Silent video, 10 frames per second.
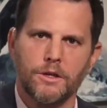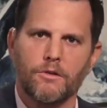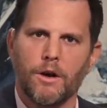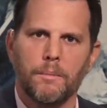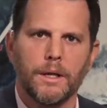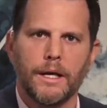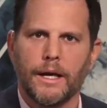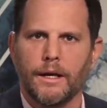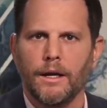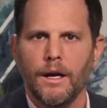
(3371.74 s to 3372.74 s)
are
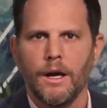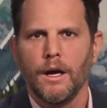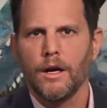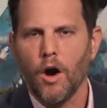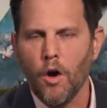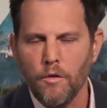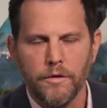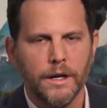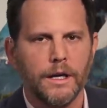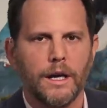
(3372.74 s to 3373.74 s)
crumbling and
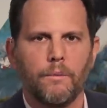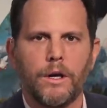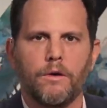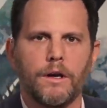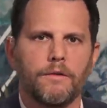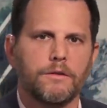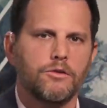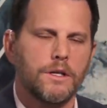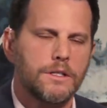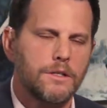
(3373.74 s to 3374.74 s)
COVID and we don't have
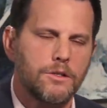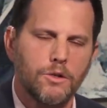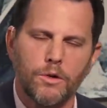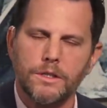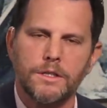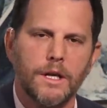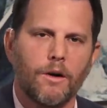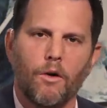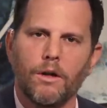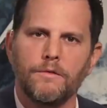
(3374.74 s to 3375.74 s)
trusted sources,
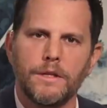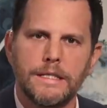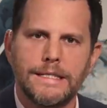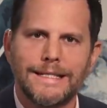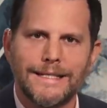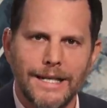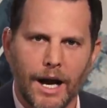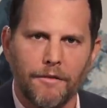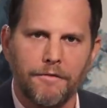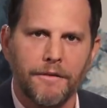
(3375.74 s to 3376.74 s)
like all of this
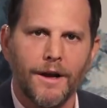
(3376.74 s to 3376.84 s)
stuff.